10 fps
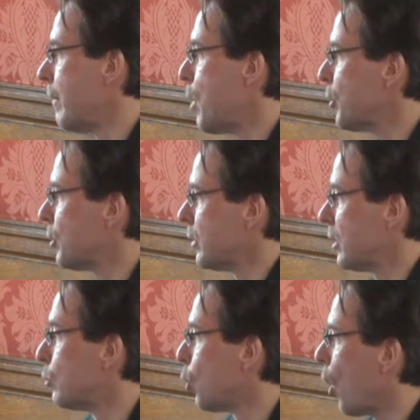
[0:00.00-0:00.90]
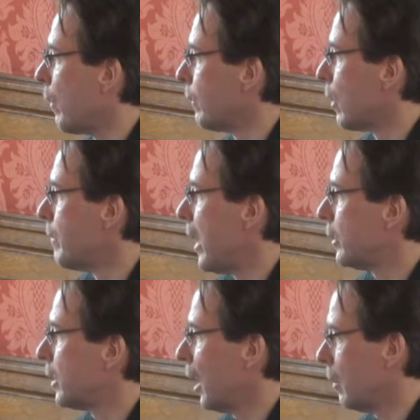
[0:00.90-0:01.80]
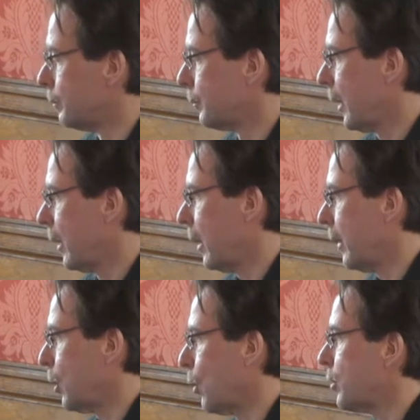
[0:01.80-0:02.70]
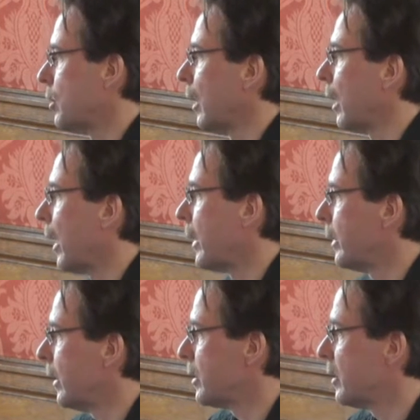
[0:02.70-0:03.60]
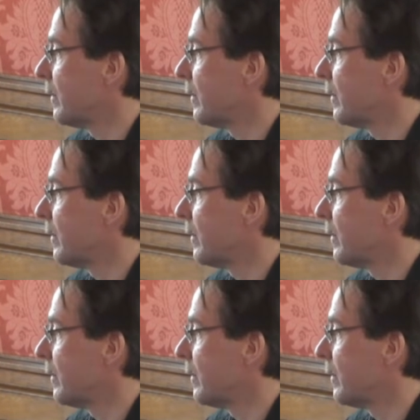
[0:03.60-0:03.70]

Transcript: of emotions is drawn from Bennett Helm. And the original idea